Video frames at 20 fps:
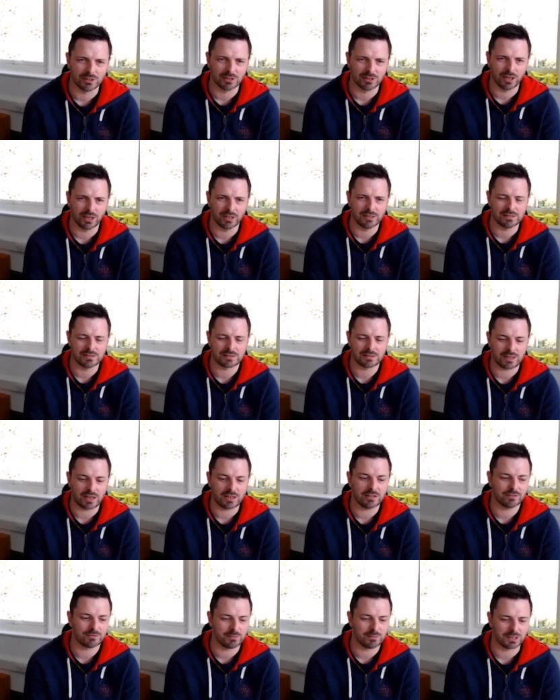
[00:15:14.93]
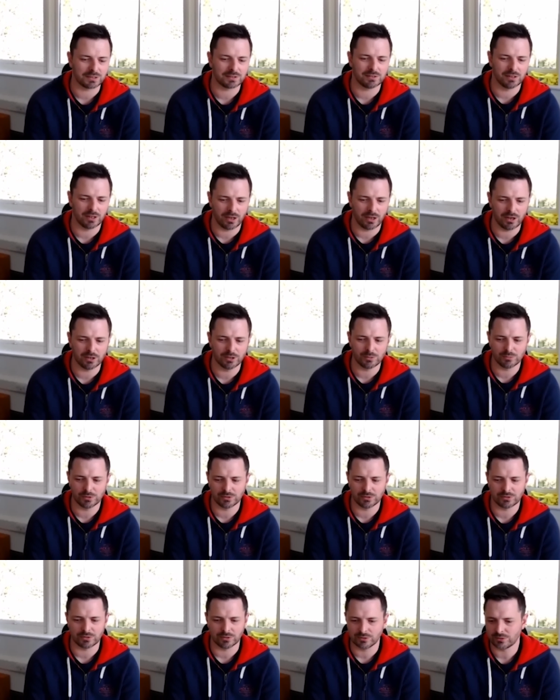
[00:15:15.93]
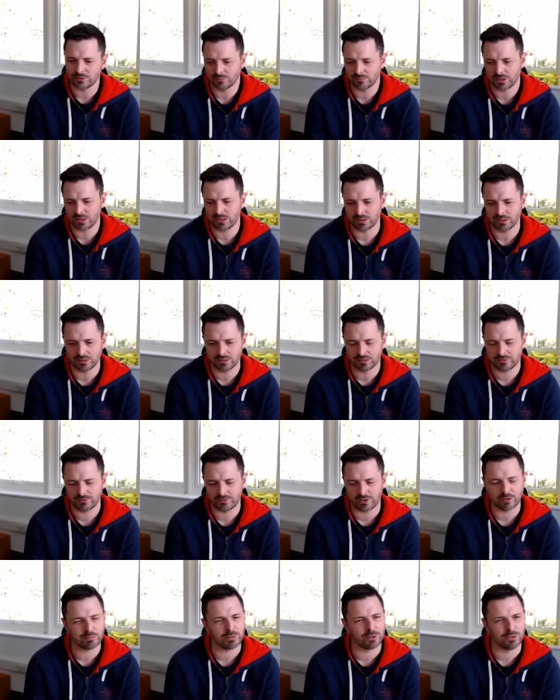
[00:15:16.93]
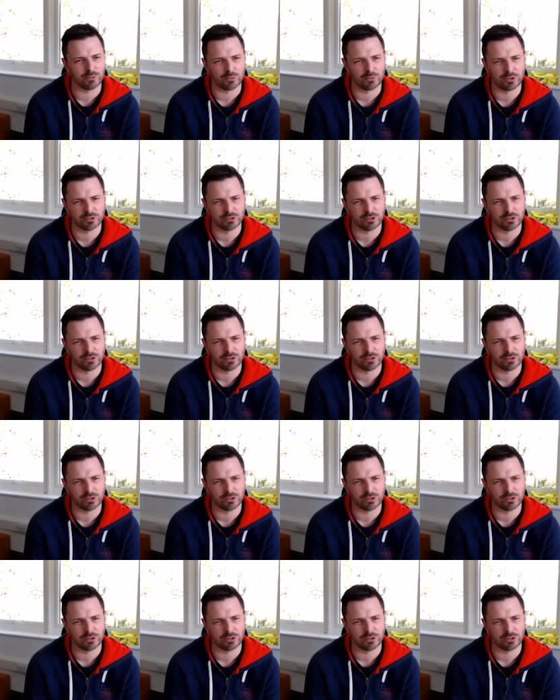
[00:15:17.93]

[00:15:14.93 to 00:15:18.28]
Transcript: and and instead of mixing at home onto some kind of 5.1